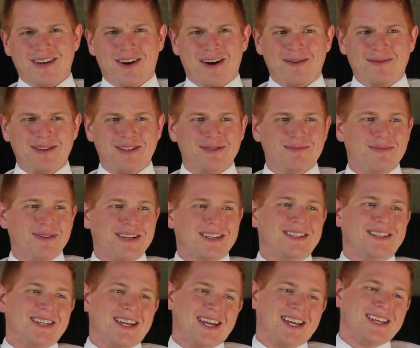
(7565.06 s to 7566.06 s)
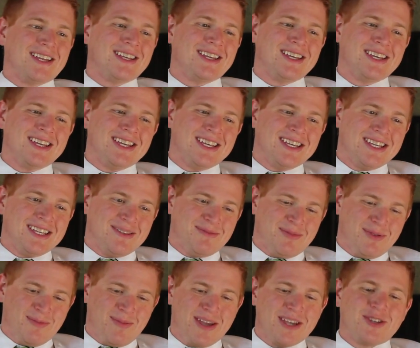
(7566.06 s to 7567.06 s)
garbage, but
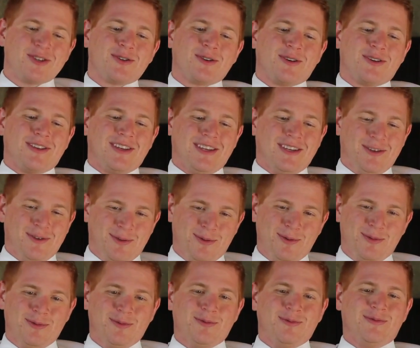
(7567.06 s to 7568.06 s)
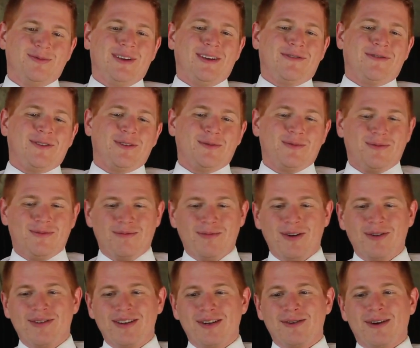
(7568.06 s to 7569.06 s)
make sure that if you
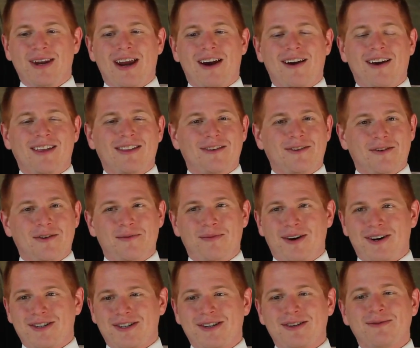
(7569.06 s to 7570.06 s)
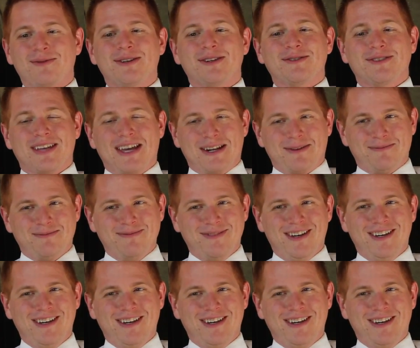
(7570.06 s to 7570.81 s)
move into an area and there are no bars on your windows, get them.